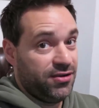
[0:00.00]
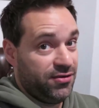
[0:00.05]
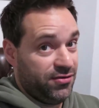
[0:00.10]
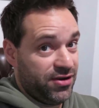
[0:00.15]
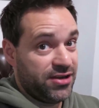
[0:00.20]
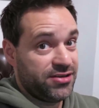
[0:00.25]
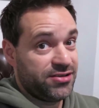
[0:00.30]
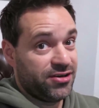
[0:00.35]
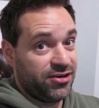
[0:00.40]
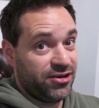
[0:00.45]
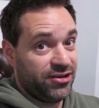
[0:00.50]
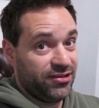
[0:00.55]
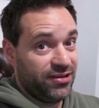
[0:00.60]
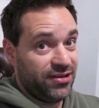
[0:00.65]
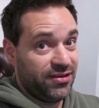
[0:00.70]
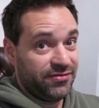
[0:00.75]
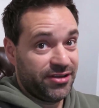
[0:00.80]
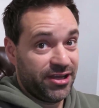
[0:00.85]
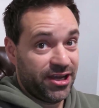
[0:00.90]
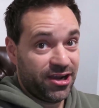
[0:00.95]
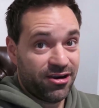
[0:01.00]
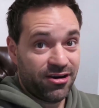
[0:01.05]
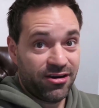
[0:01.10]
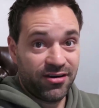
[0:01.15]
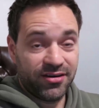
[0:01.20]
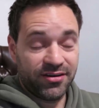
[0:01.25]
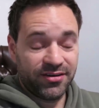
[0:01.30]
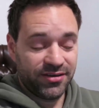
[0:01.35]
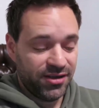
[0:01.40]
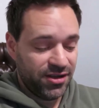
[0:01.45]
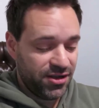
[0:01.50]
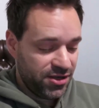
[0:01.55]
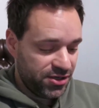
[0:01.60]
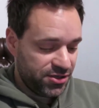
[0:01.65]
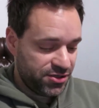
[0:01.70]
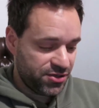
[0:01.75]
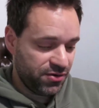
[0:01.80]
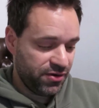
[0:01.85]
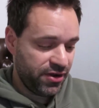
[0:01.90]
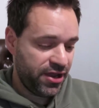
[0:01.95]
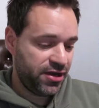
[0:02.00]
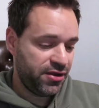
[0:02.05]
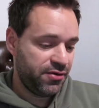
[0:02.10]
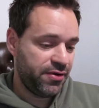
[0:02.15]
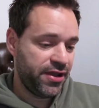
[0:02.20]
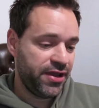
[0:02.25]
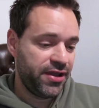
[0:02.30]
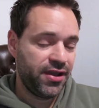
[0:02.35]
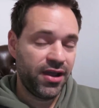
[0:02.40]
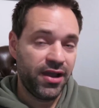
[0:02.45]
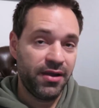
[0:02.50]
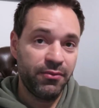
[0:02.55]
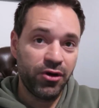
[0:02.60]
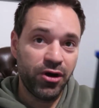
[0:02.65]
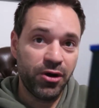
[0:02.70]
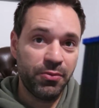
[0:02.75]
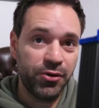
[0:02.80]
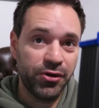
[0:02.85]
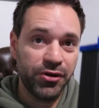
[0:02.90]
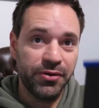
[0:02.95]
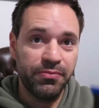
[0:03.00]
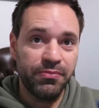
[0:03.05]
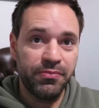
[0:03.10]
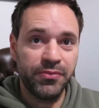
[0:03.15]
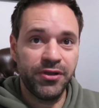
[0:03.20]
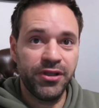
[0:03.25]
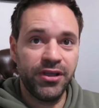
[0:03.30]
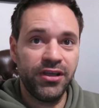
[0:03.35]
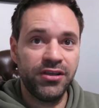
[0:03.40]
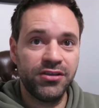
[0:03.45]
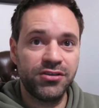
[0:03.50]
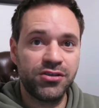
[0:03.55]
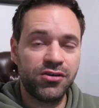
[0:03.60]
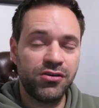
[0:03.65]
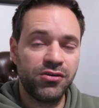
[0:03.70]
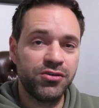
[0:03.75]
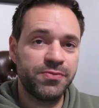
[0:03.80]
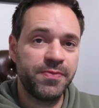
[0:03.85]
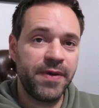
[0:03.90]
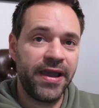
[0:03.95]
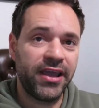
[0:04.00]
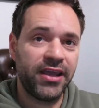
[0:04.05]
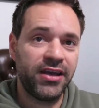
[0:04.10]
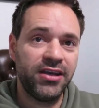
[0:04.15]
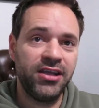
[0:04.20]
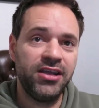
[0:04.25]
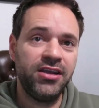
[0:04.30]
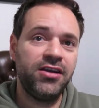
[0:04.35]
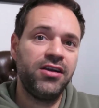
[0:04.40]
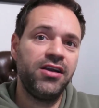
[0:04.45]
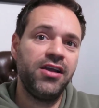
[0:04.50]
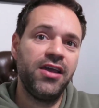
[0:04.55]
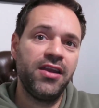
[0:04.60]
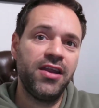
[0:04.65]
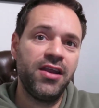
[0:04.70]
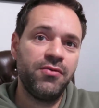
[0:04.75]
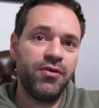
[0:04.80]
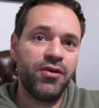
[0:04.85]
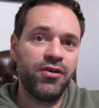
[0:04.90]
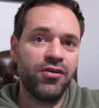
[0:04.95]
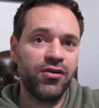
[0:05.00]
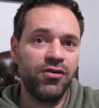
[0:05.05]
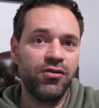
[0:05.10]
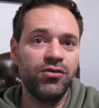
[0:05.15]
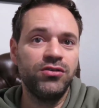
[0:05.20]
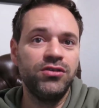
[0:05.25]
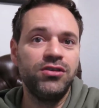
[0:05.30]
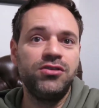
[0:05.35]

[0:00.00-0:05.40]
You guys are gonna love that card. So anyway, I'm gonna put the, the screws back in here, and then we're gonna go